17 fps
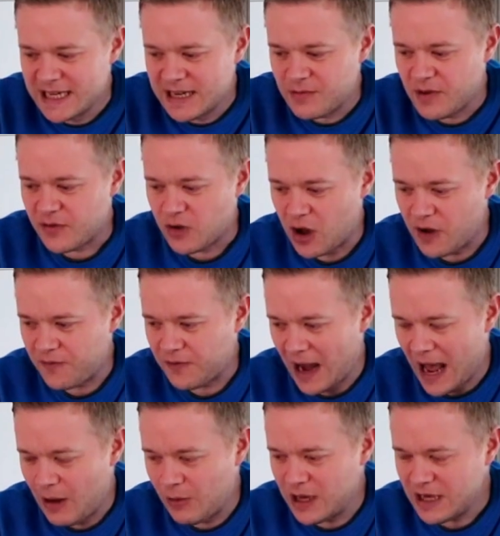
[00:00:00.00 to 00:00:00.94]
We've got
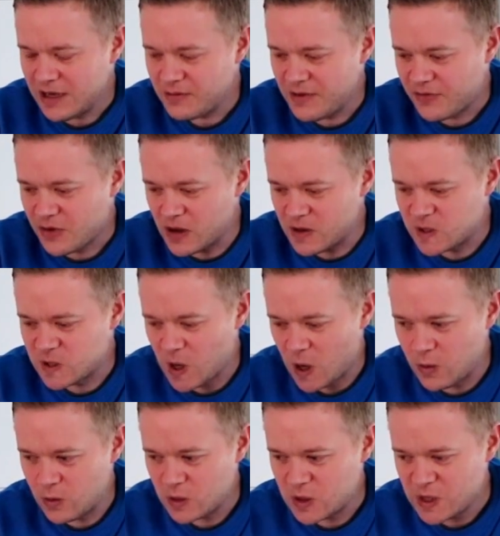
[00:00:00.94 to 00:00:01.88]
flour, we've got
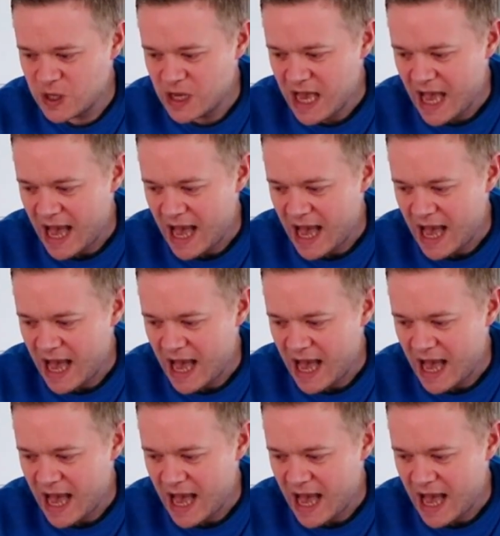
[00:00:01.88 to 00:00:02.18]
salt,